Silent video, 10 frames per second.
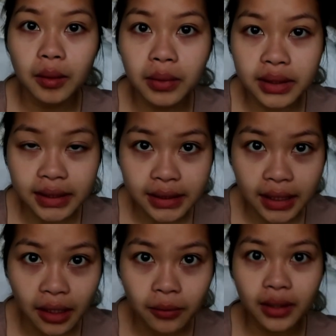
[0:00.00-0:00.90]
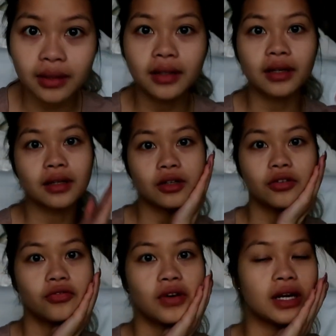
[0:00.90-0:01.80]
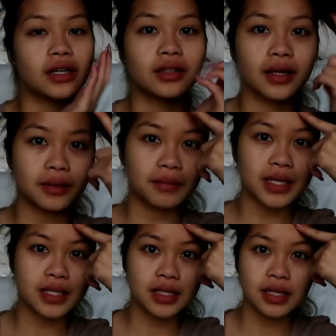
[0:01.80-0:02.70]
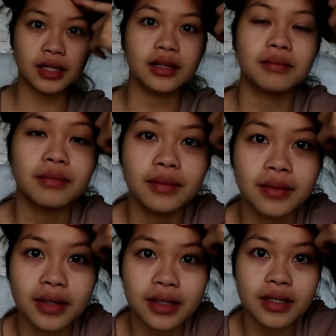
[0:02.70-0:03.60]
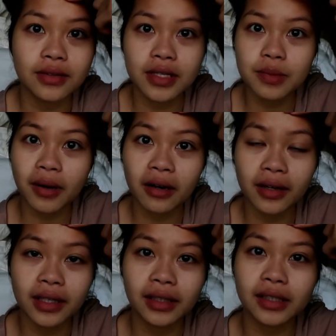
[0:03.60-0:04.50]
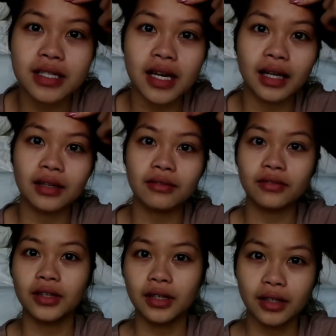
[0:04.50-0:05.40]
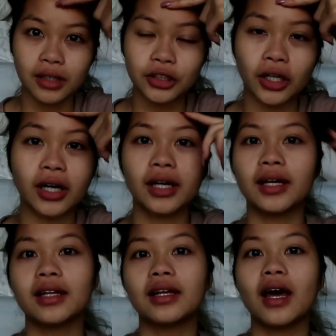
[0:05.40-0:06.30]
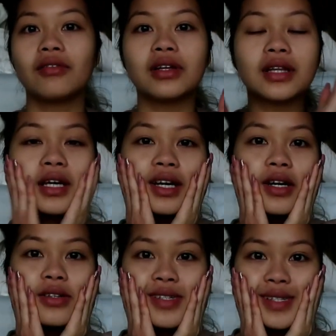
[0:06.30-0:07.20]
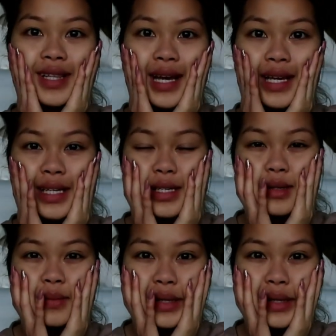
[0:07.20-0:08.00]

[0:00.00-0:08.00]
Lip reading: But today I want to look a little fair, like my skin. So this part right here is kind of dark and then everything else is light.